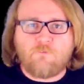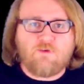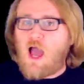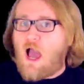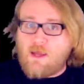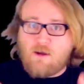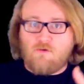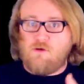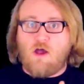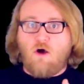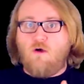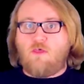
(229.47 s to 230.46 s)
I mean, I don't
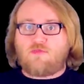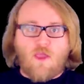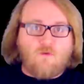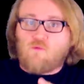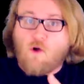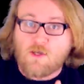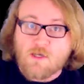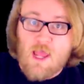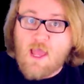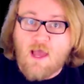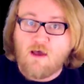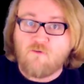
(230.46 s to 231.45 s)
know that they wouldn't
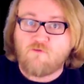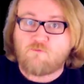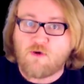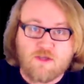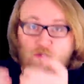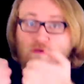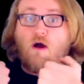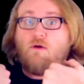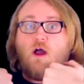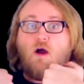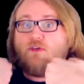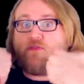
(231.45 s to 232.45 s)
have, but you
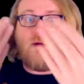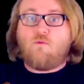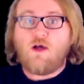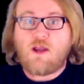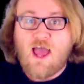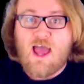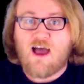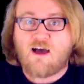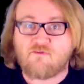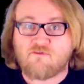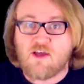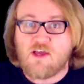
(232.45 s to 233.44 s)
don't know that they would have.